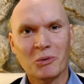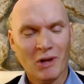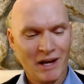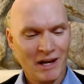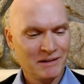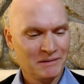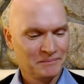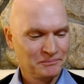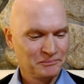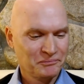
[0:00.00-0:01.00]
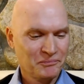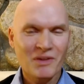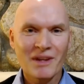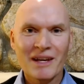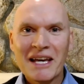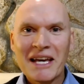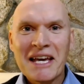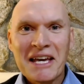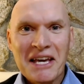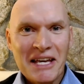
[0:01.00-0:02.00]
Land.
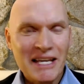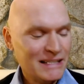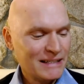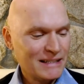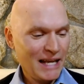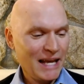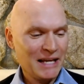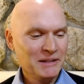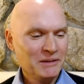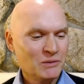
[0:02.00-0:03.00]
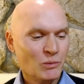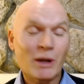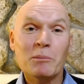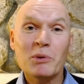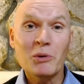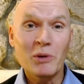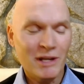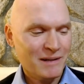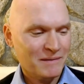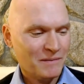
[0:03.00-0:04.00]
He's 10 when
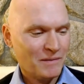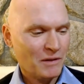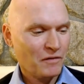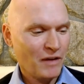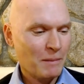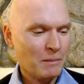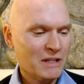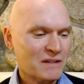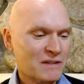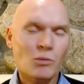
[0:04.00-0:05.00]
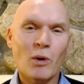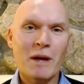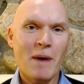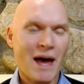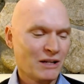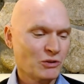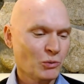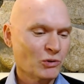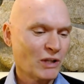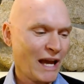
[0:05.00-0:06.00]
Beauty, the family's sway-backed
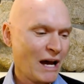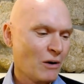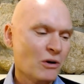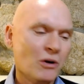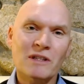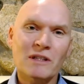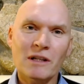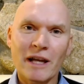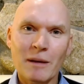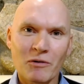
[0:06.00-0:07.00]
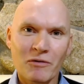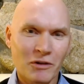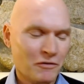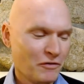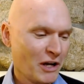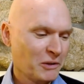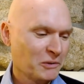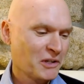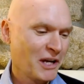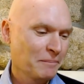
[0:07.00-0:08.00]
old cow, goes into labor for the final
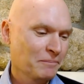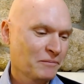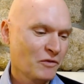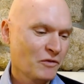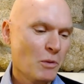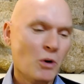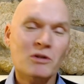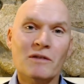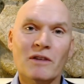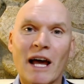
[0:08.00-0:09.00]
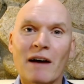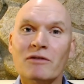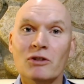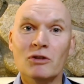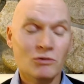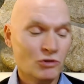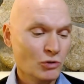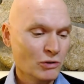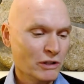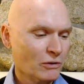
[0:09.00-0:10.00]
time. For most of an afternoon,
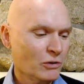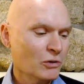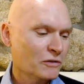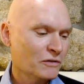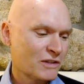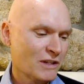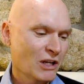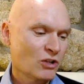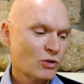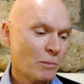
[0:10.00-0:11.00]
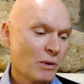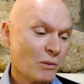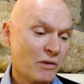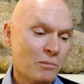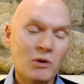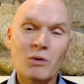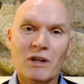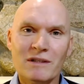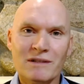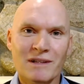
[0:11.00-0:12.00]
two little hooves, dripping with
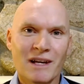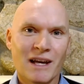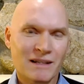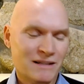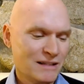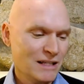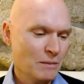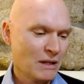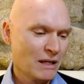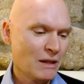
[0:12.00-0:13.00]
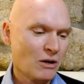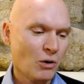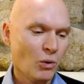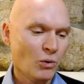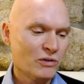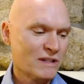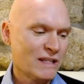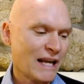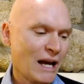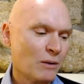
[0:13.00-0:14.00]
mucus and steaming in the cold,
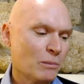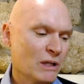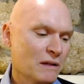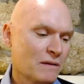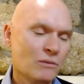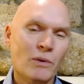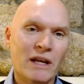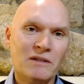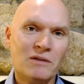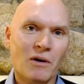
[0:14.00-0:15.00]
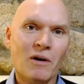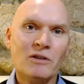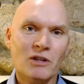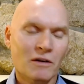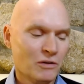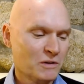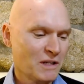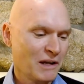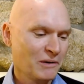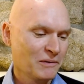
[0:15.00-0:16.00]
stick out beneath the raised arch of her
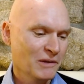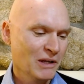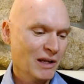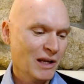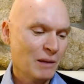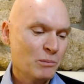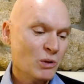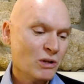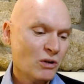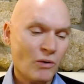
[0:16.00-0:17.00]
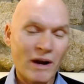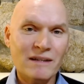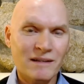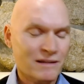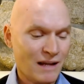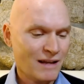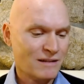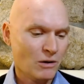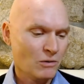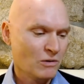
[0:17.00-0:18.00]
tail. And Beauty grazes as
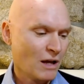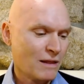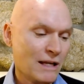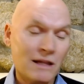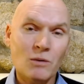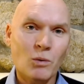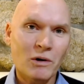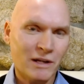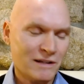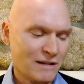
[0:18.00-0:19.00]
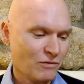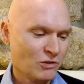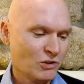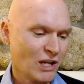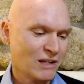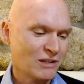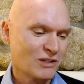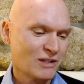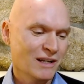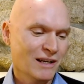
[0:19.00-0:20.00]
though nothing in the world has ever
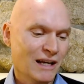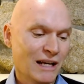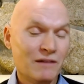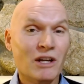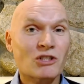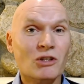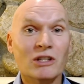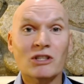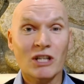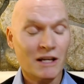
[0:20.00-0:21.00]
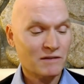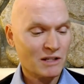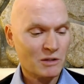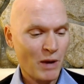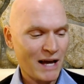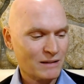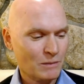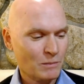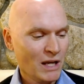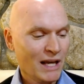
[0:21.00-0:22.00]
changed. And eventually she gives a
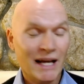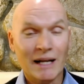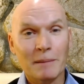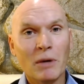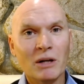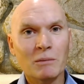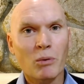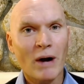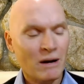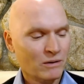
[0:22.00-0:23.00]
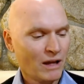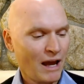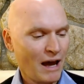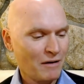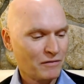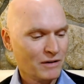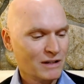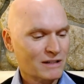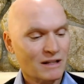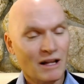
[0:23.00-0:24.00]
spasm, and a mud-brown calf
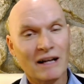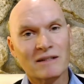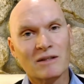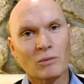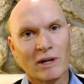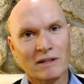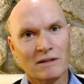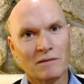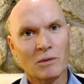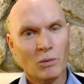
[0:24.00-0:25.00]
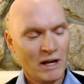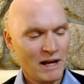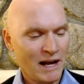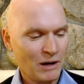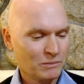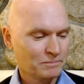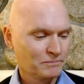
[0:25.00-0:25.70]
slides the rest of the way out.